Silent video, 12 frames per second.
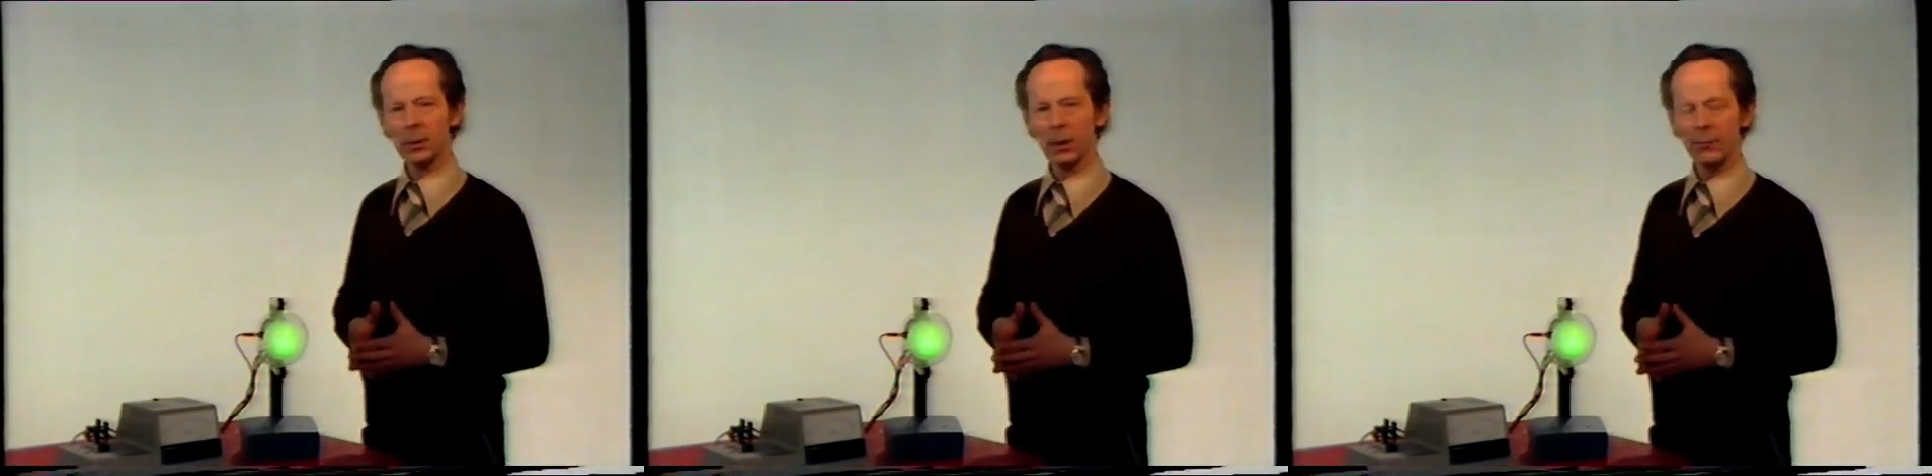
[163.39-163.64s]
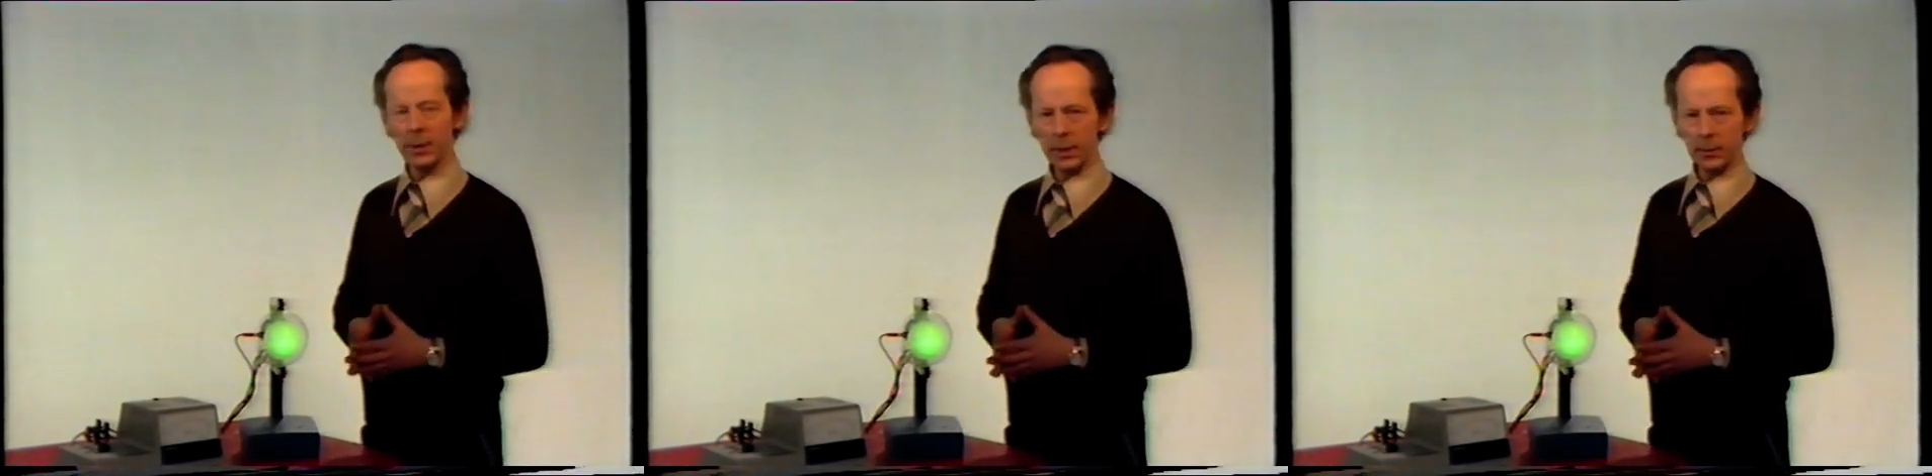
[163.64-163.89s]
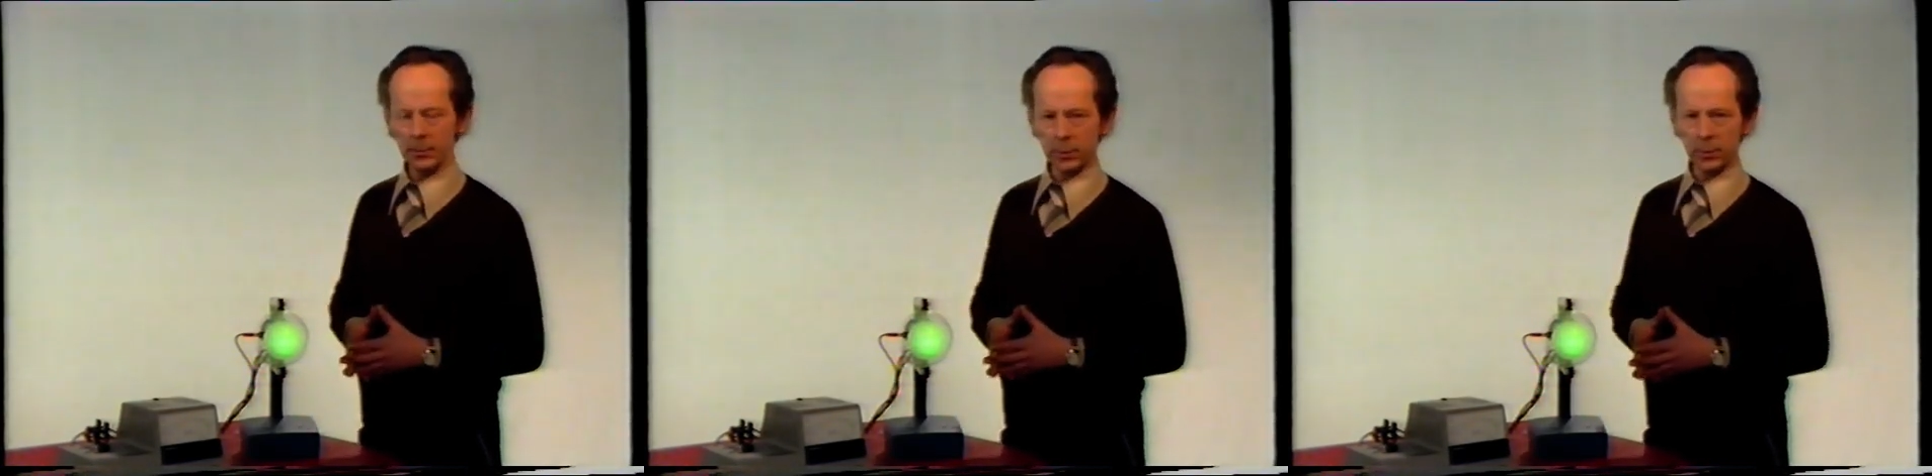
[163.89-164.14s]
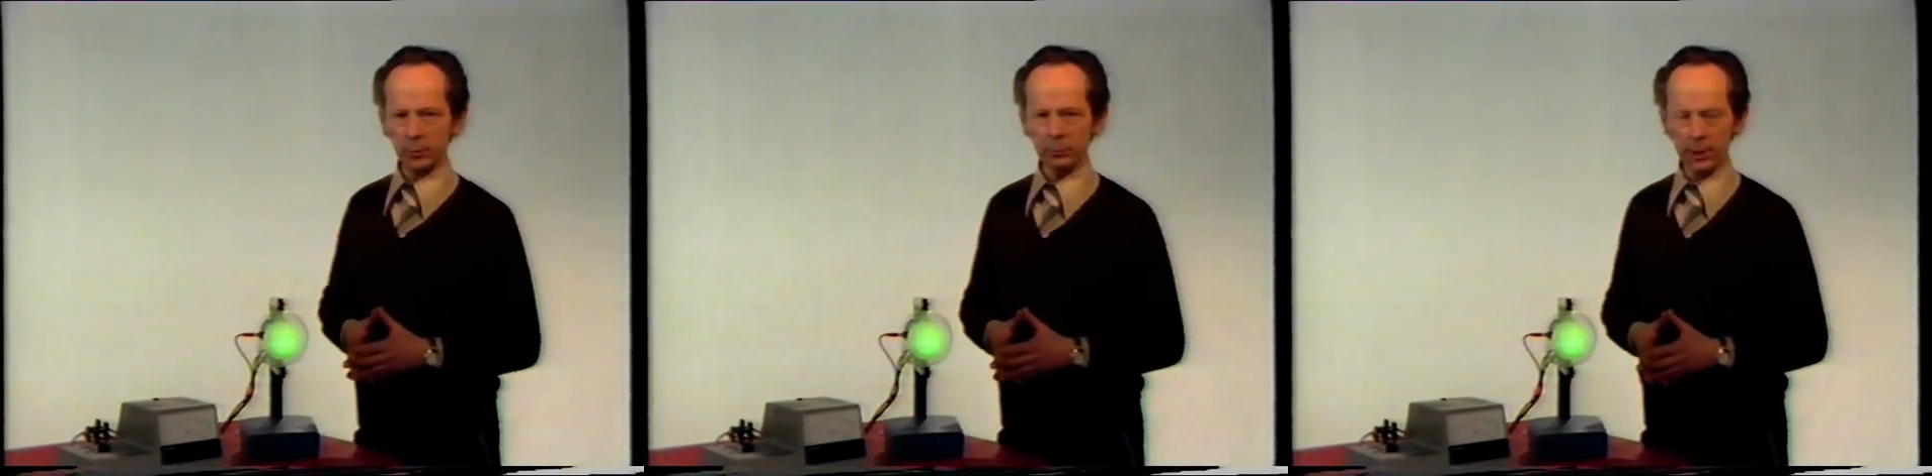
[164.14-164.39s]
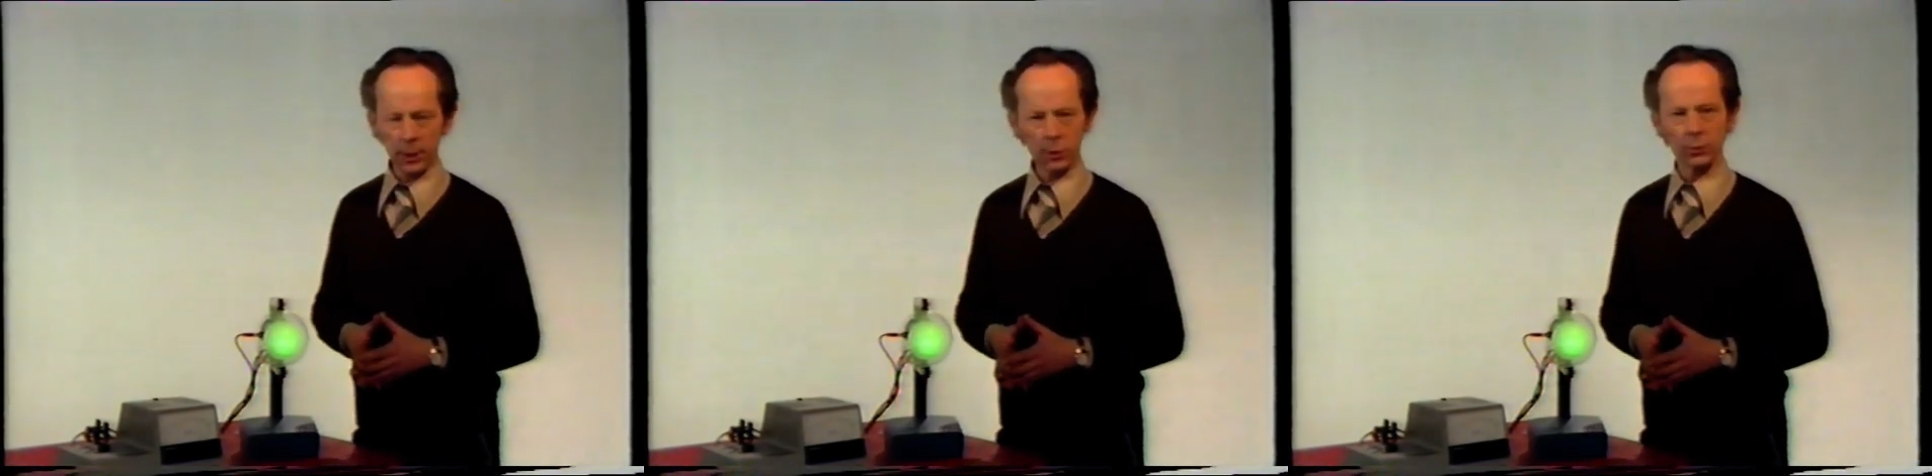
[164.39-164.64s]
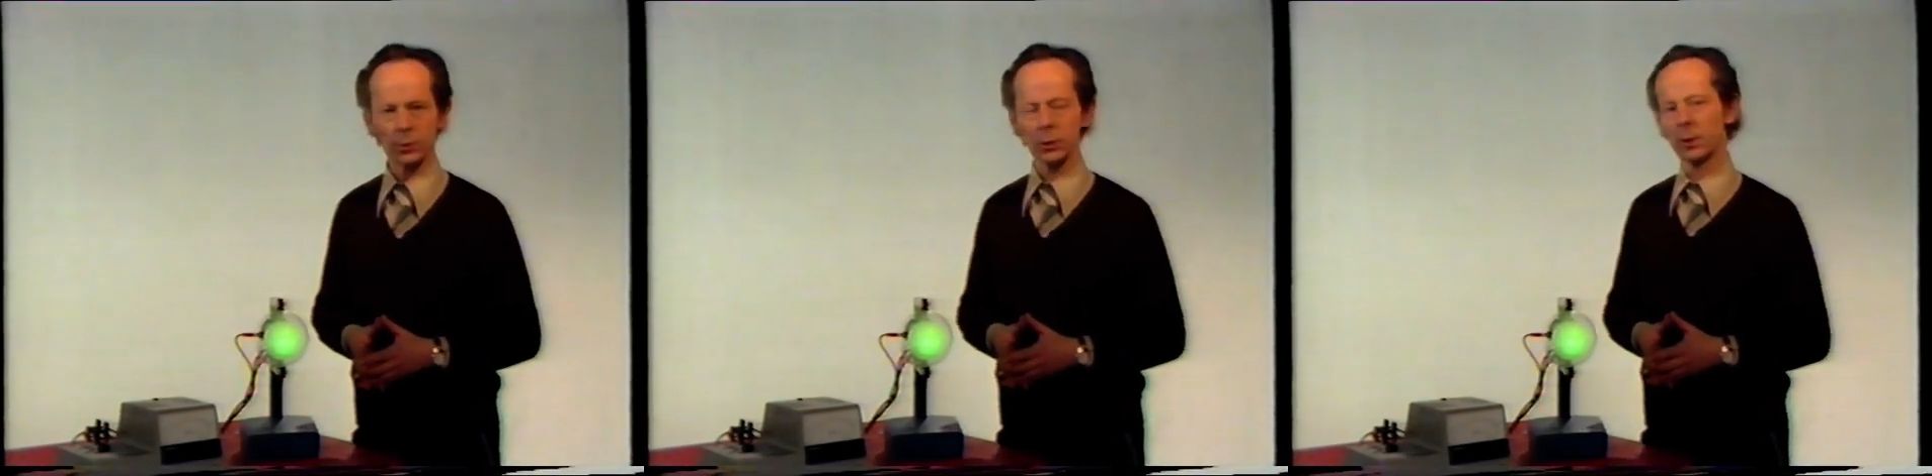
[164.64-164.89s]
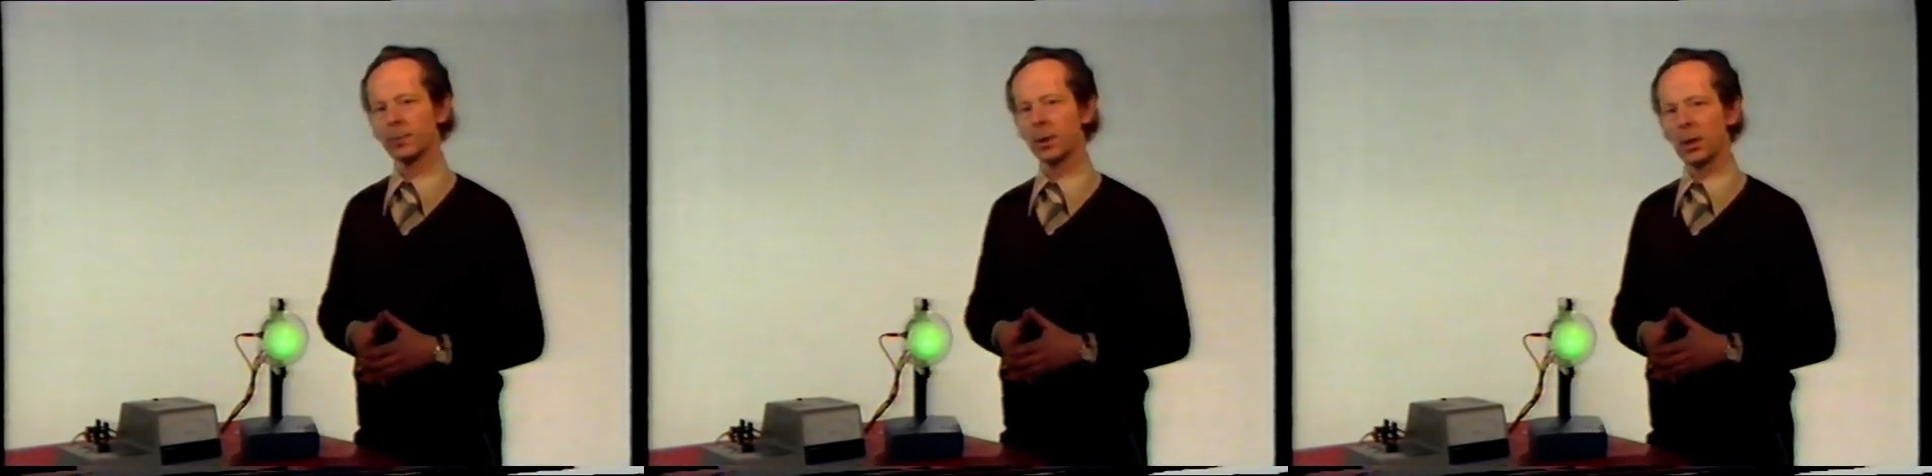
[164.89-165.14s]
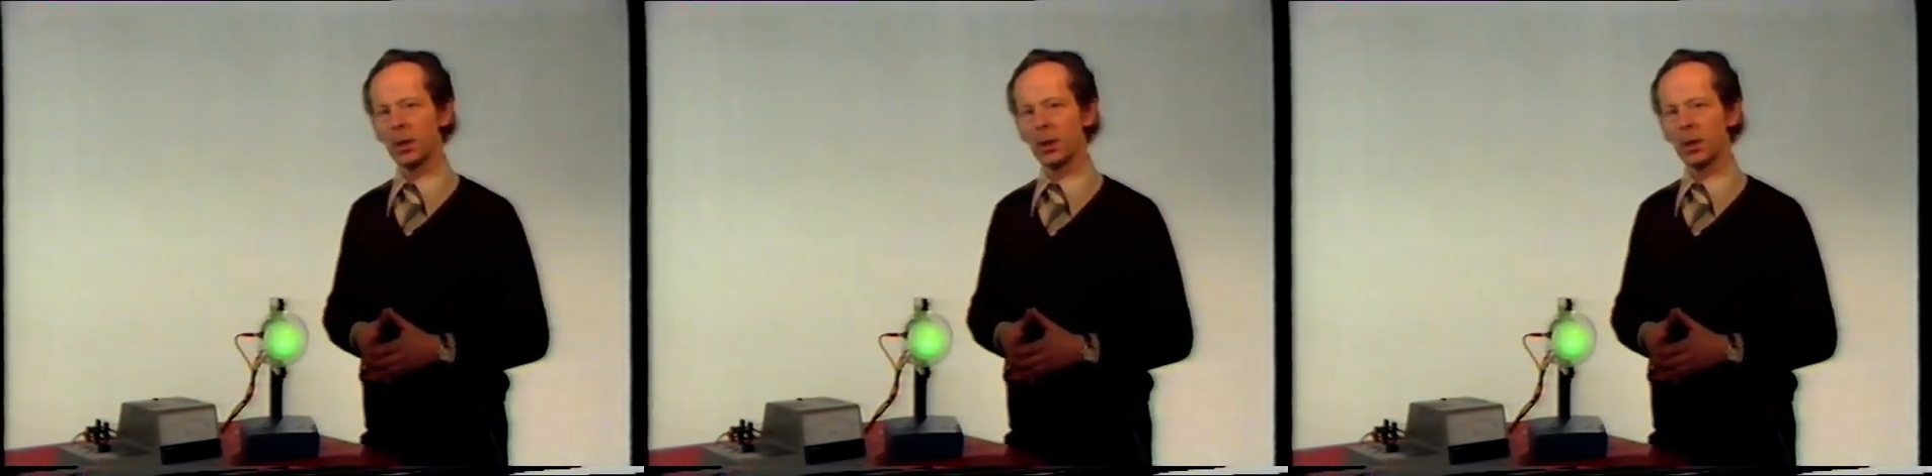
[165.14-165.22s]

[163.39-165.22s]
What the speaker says: a very simple relationship